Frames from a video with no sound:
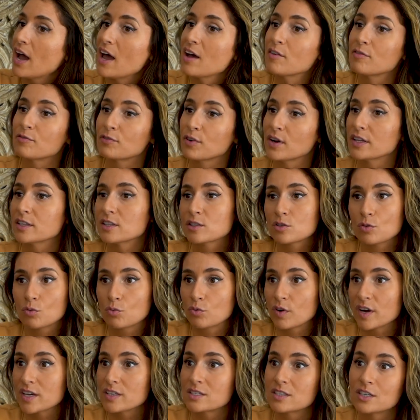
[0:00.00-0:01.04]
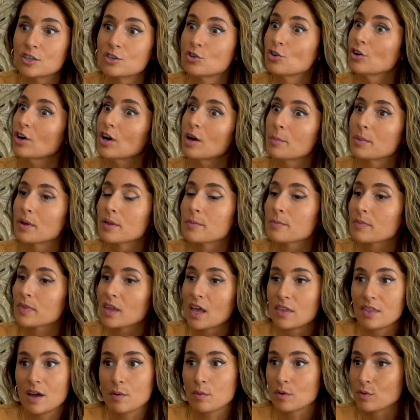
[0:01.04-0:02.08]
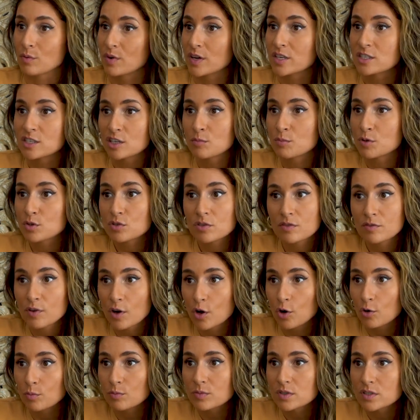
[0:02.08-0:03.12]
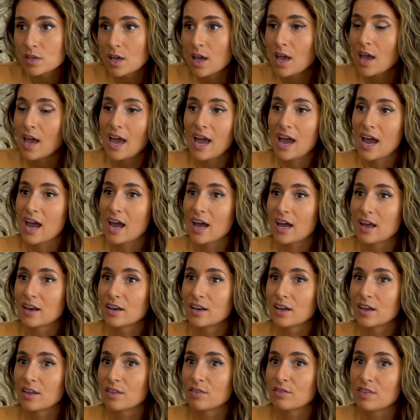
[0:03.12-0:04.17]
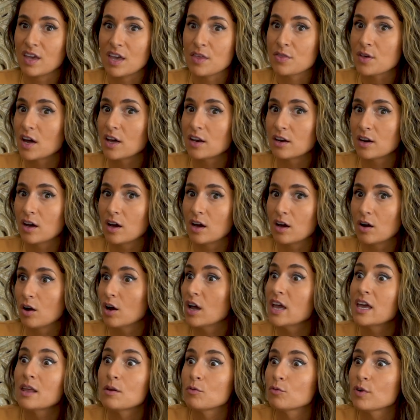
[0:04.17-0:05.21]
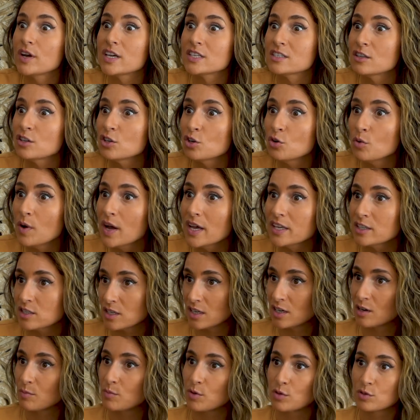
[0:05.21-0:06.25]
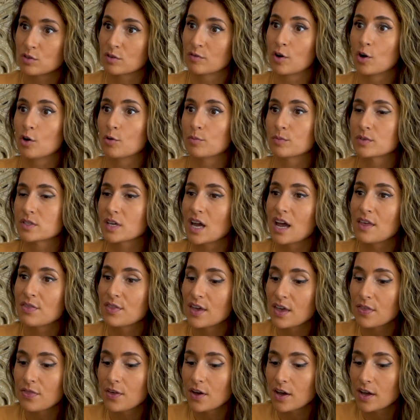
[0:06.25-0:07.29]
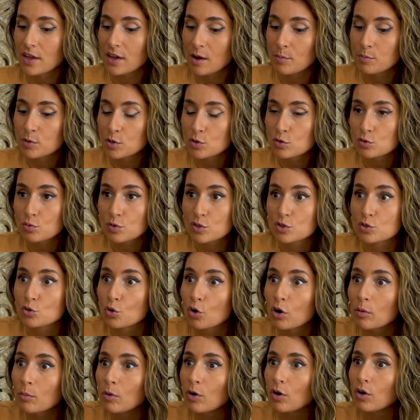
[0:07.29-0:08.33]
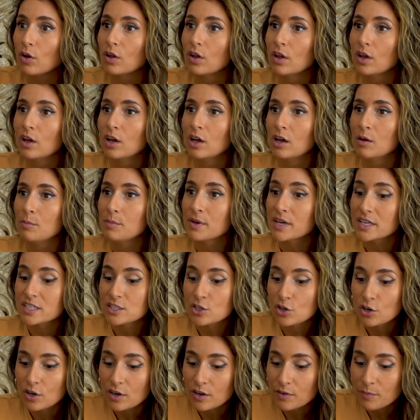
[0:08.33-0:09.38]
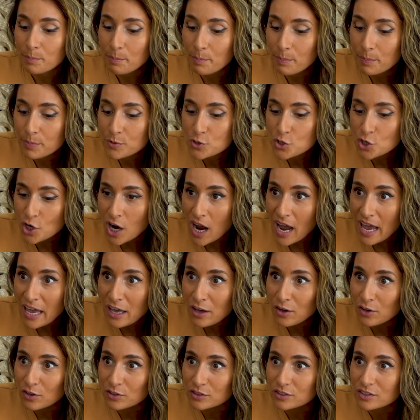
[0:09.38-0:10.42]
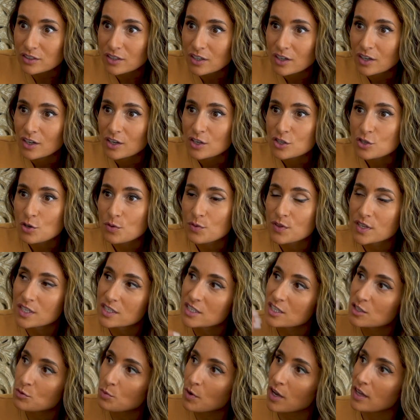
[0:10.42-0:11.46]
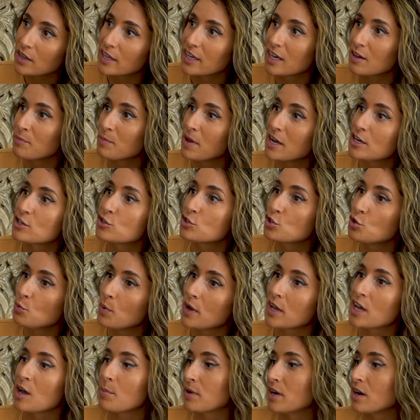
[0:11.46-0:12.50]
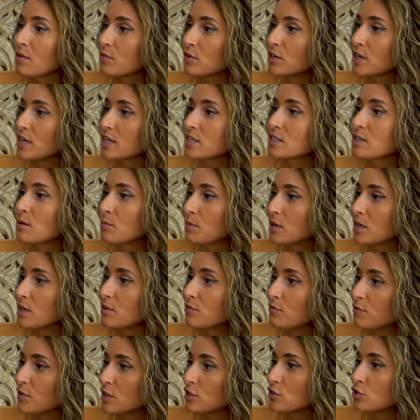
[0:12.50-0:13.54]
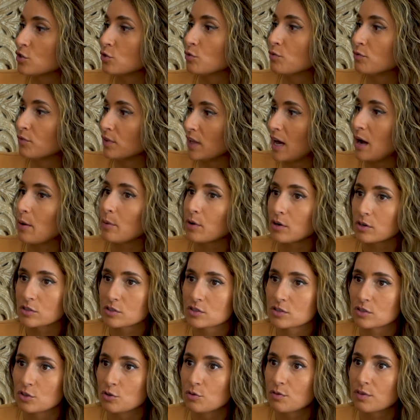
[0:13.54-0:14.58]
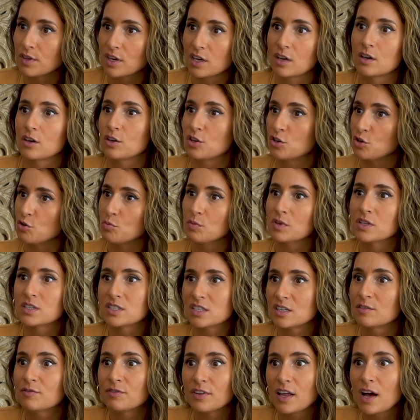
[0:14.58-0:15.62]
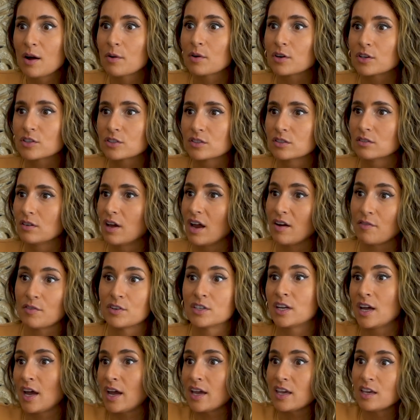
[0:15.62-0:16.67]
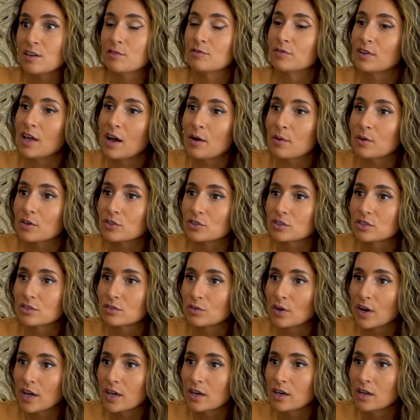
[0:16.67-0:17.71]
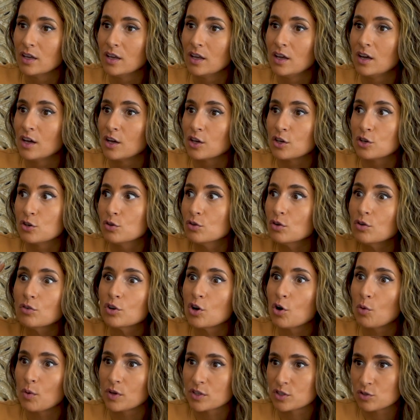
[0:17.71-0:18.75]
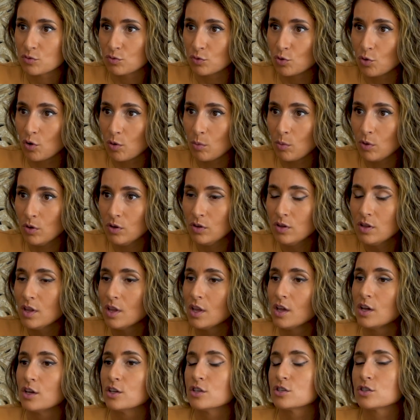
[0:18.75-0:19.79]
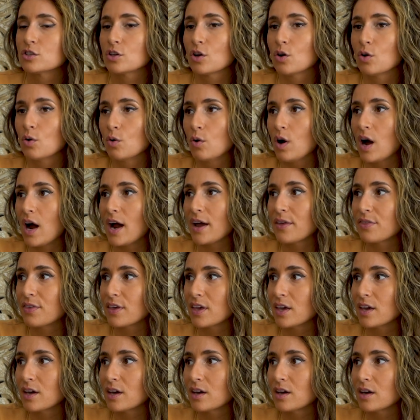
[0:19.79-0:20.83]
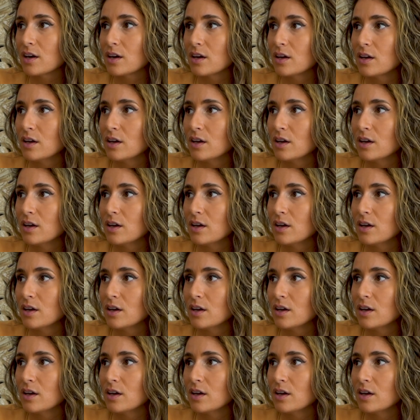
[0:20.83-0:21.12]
have friends raised in Europe that were raised in abusive homes, and they thought raised in the US in abusive homes, and they thought abuse was normal because you're a child. So this is what, like, imagine you wake up and every day somebody feeds you flowers. You think humans eat flowers. Every day I eat flowers, right? You don't know what's normal. So I think